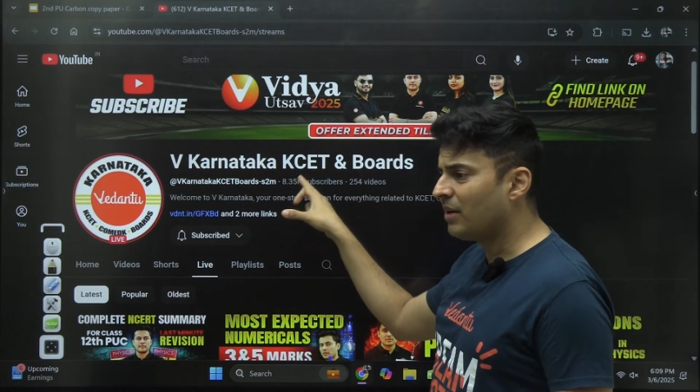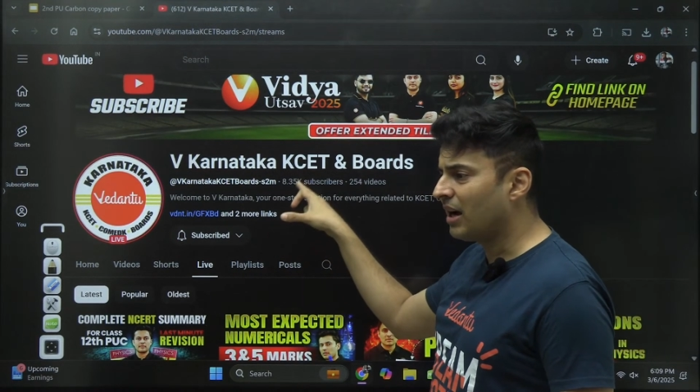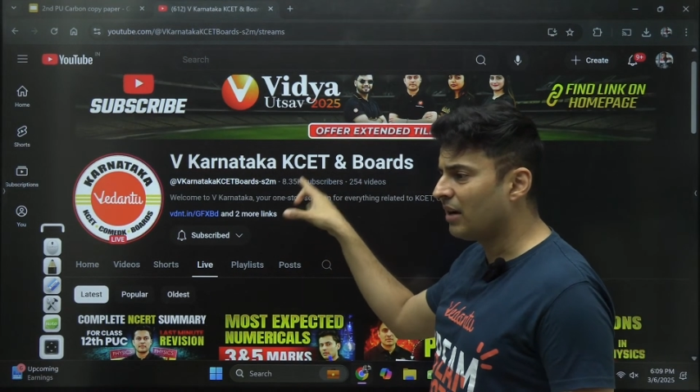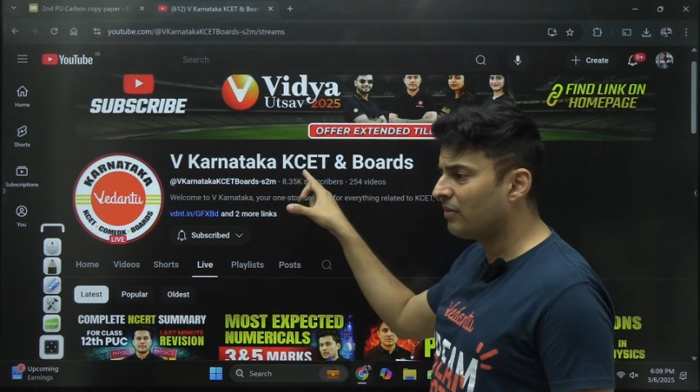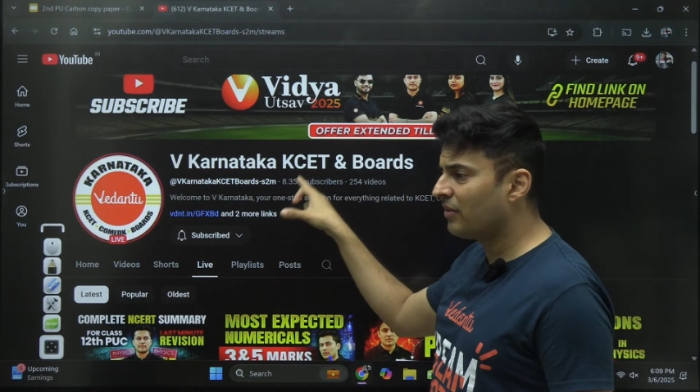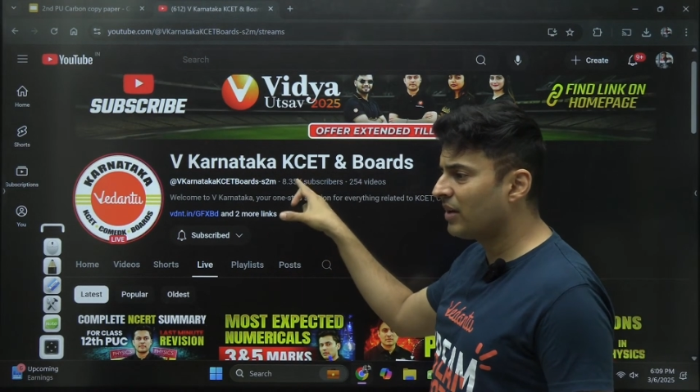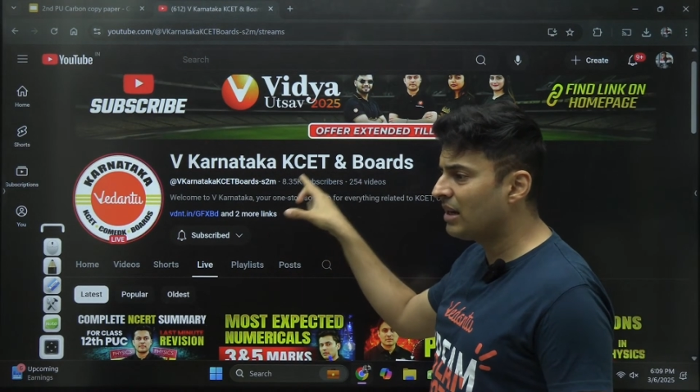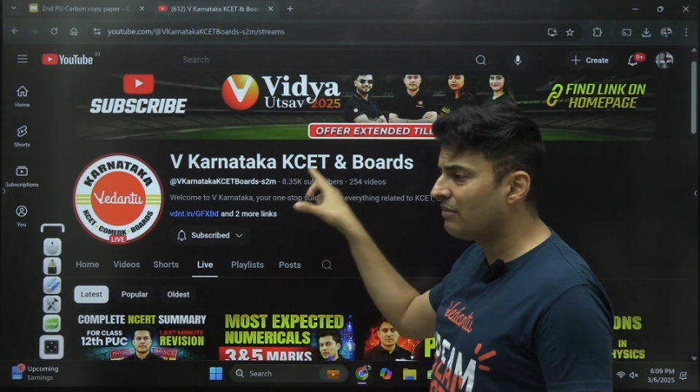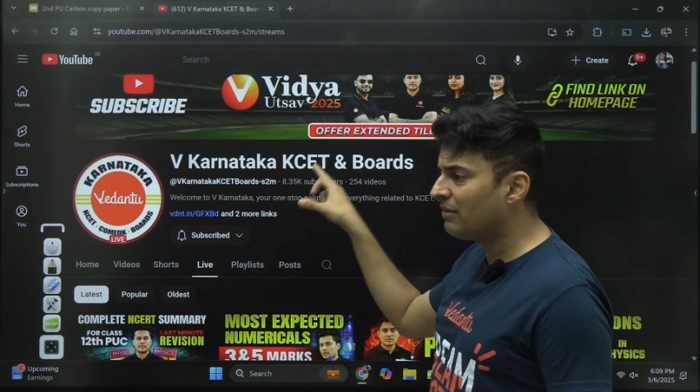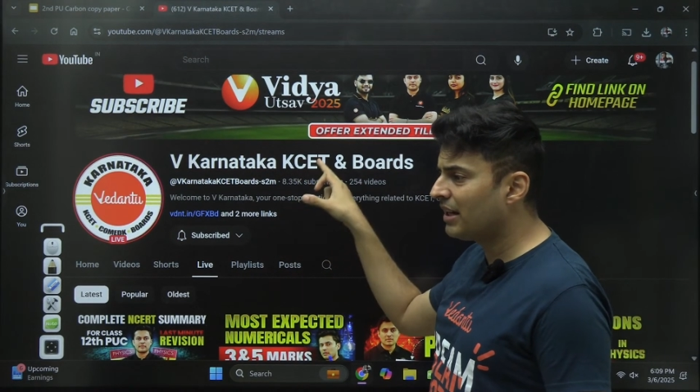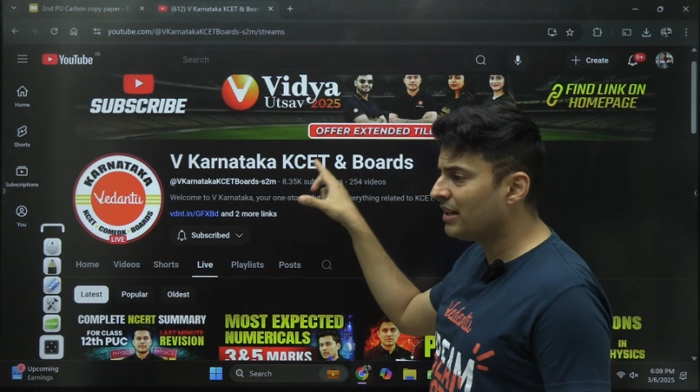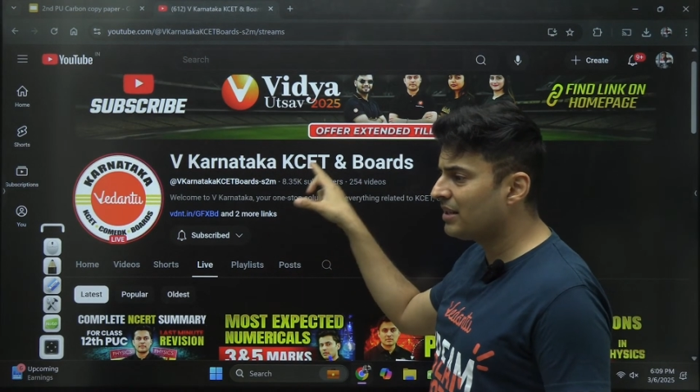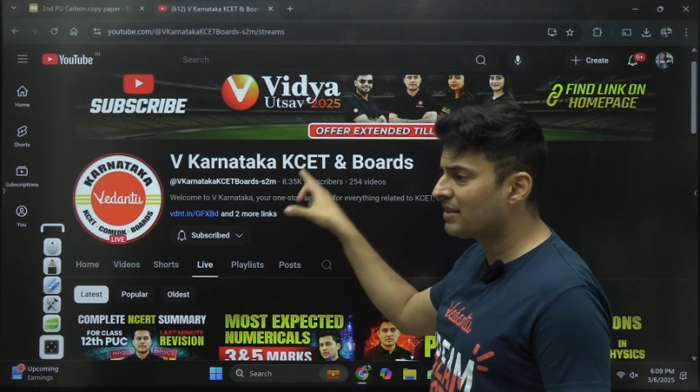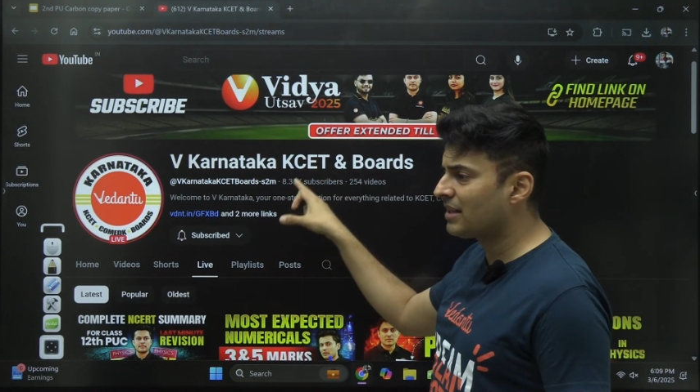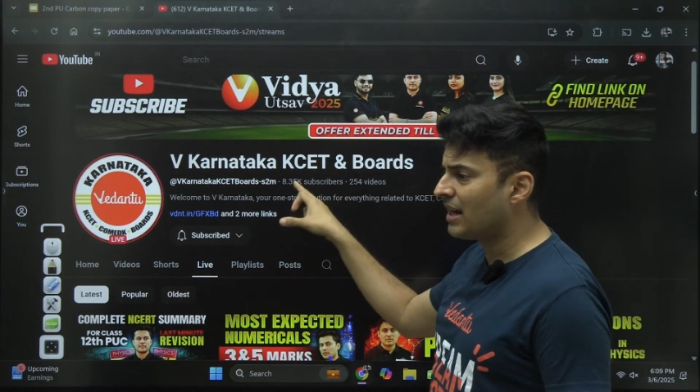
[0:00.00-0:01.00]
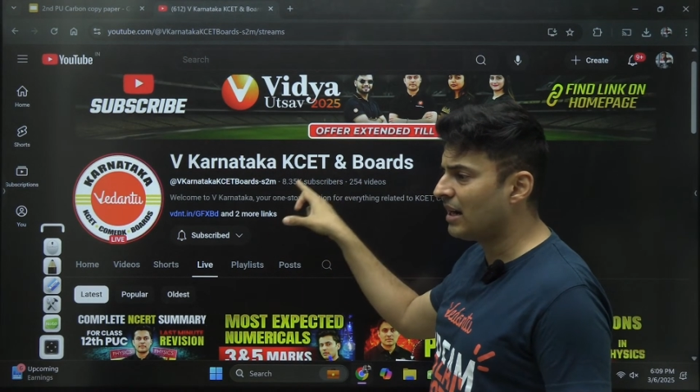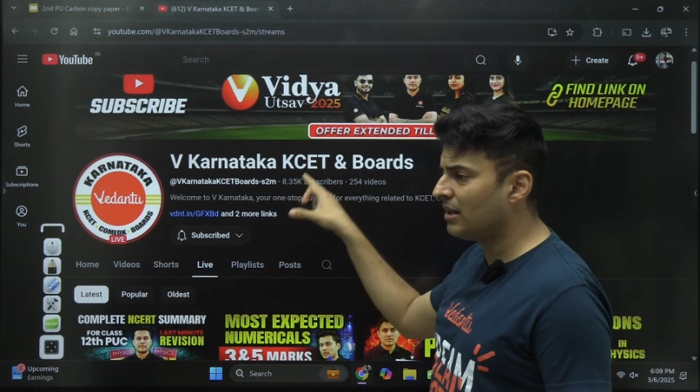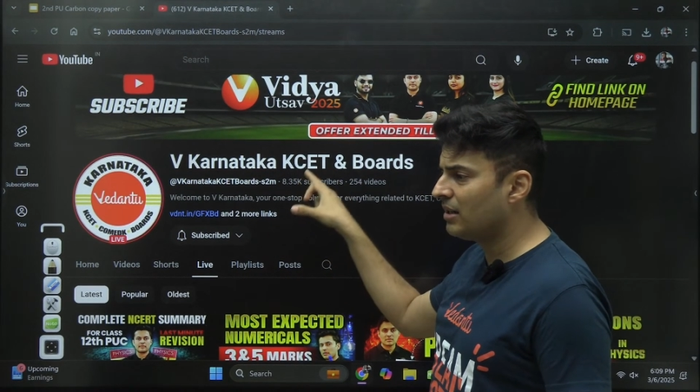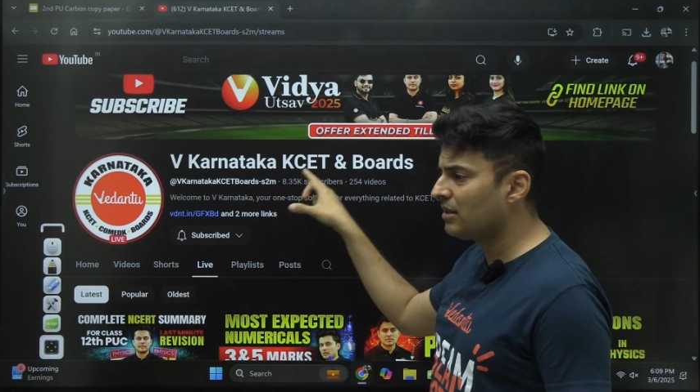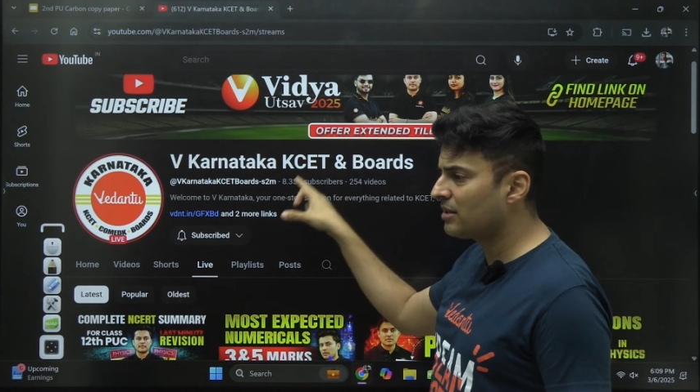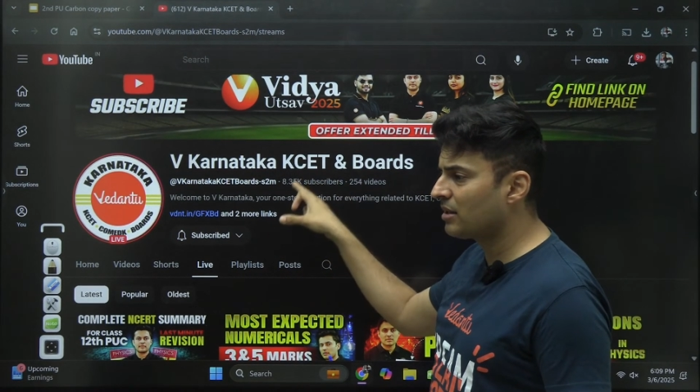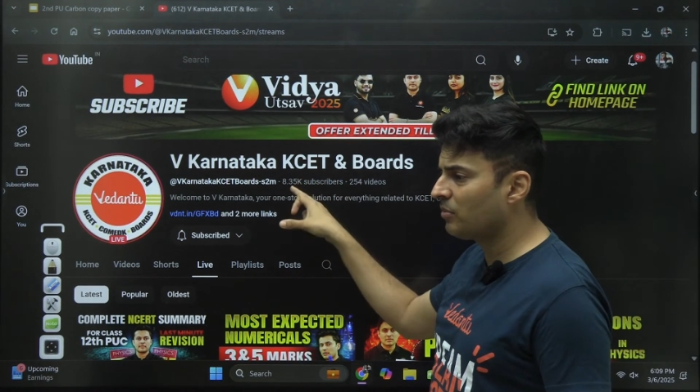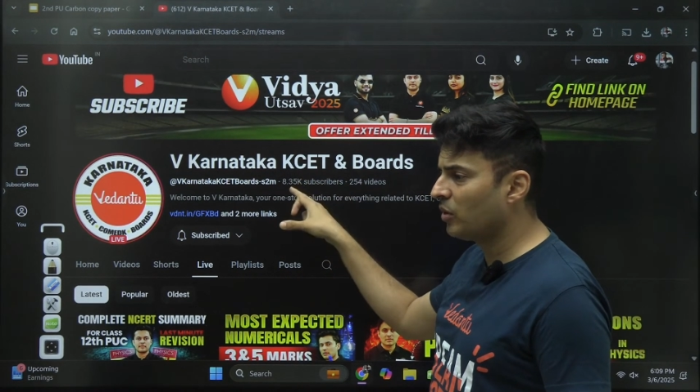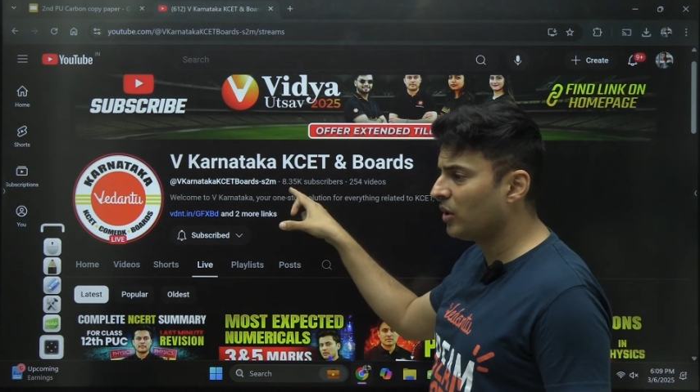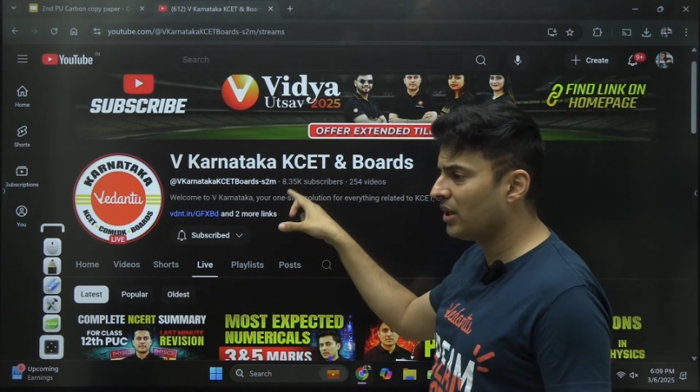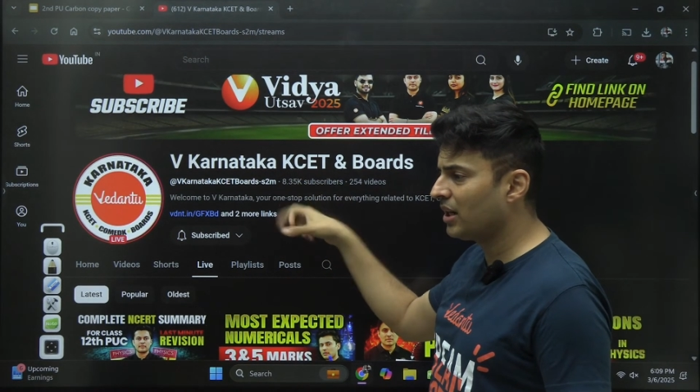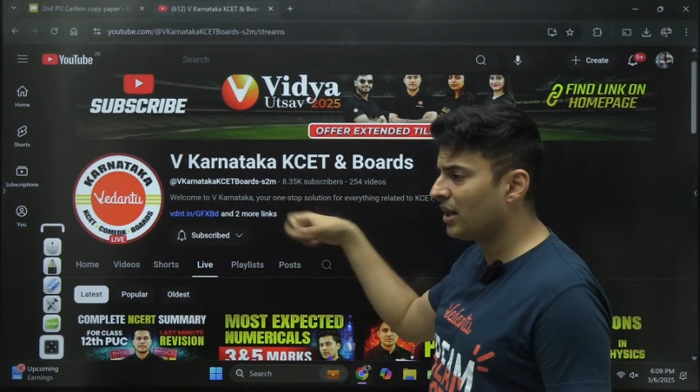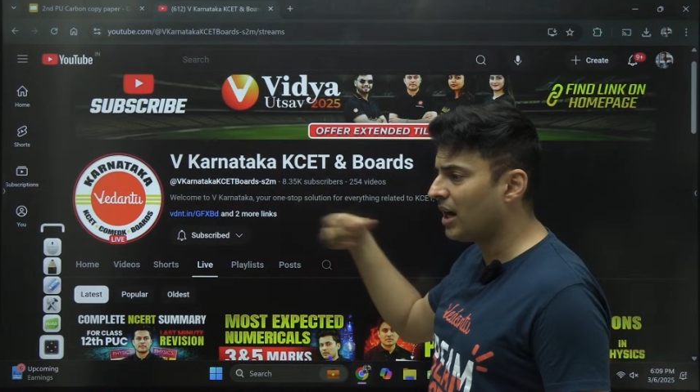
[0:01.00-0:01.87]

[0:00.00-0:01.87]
I feel very sad, disappointed.